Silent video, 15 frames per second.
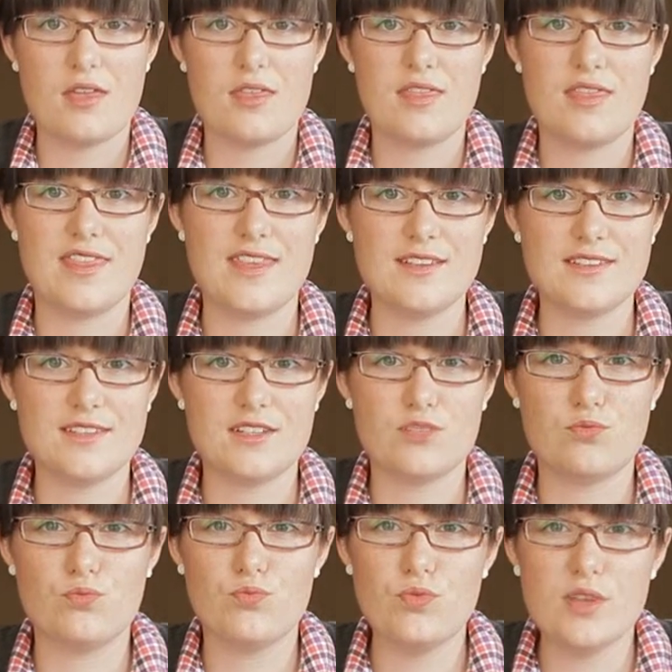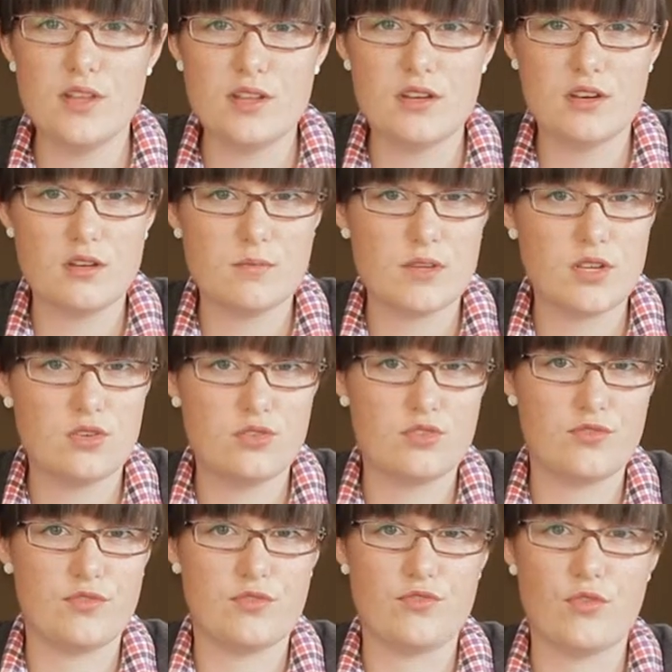This is really going to be
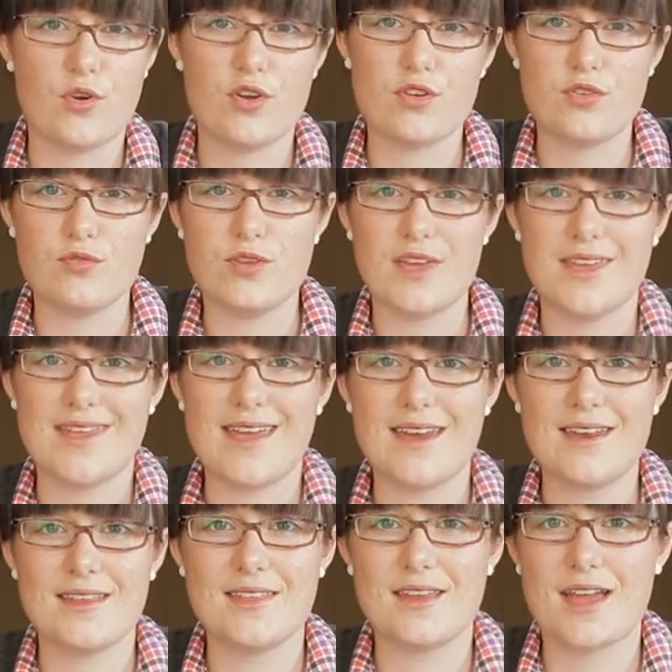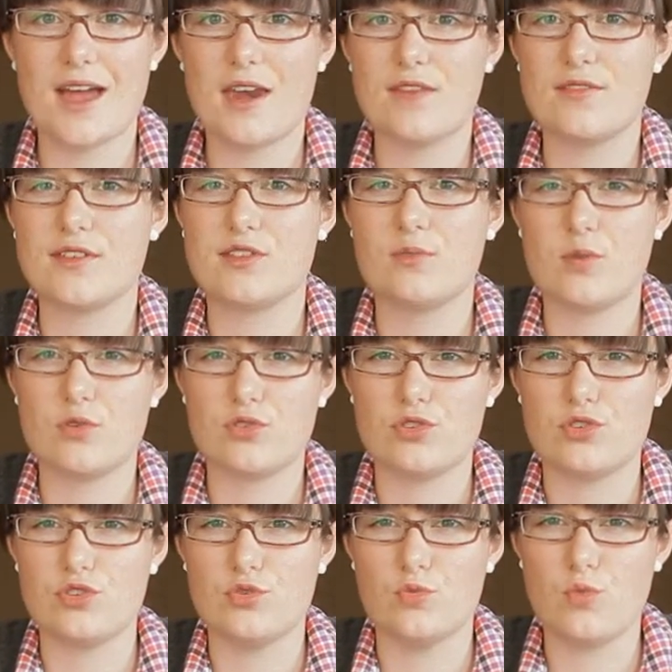useful for you in getting the kind of
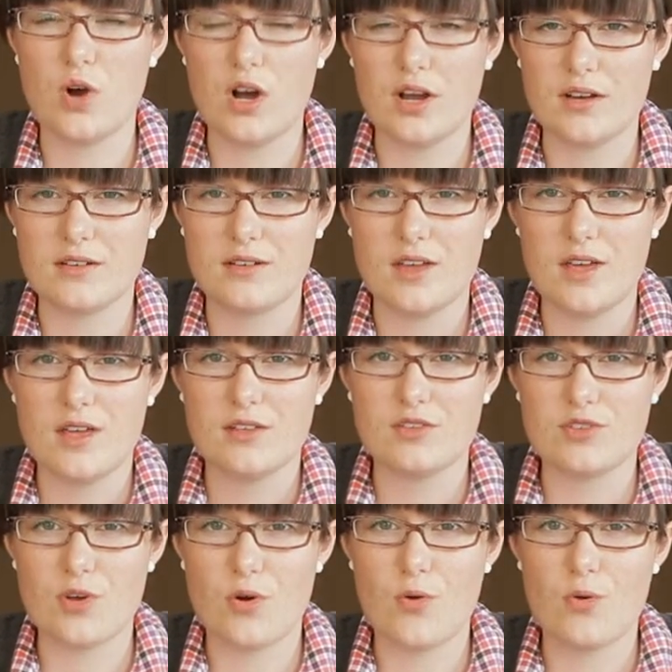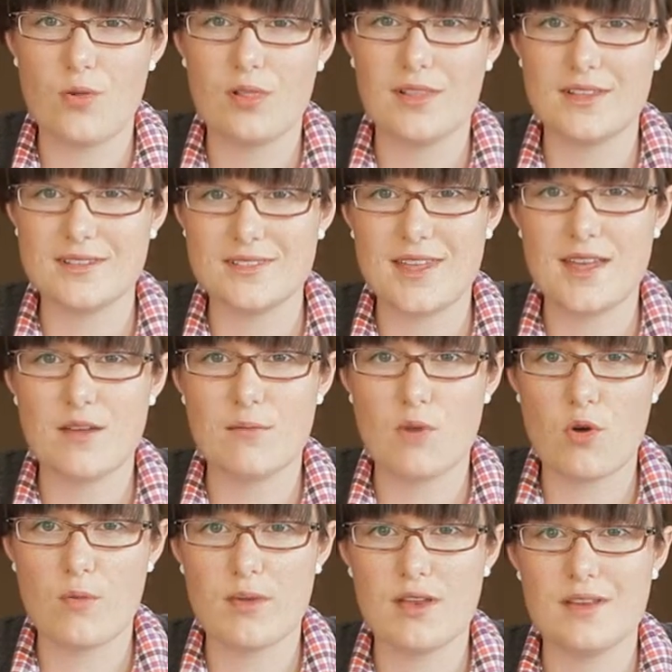exposures you want. So let's take a
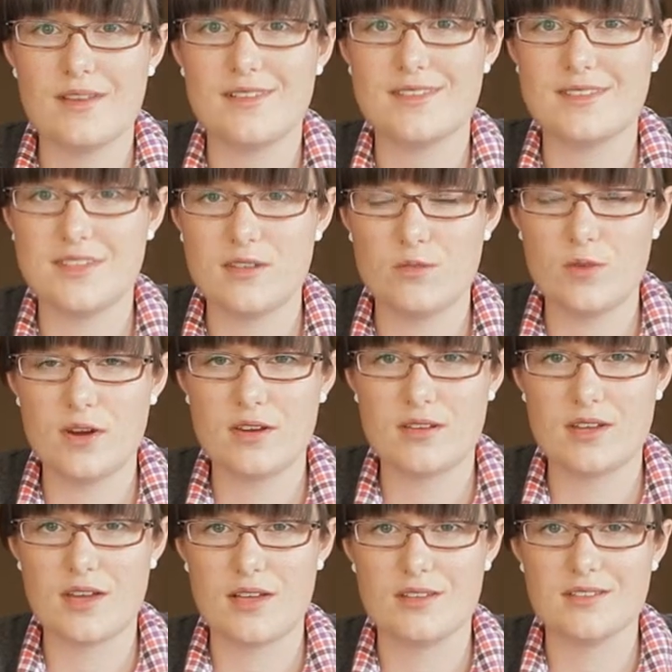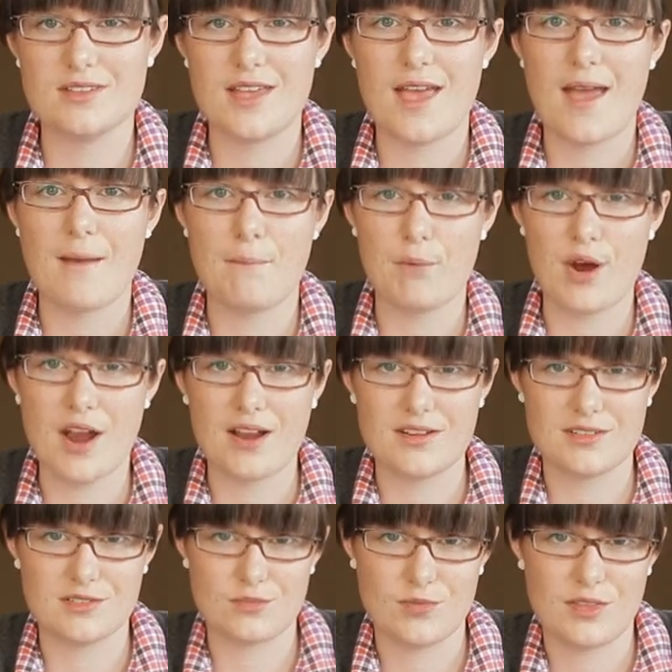moment, see what it does, and
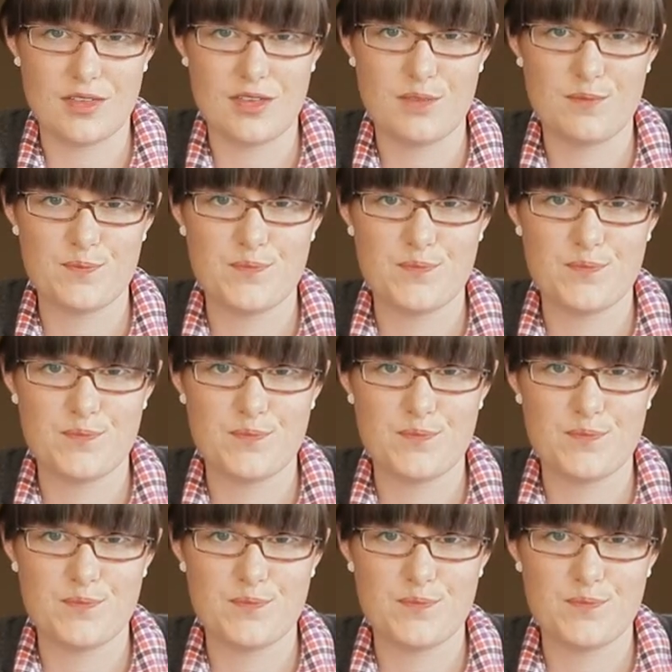practice with it.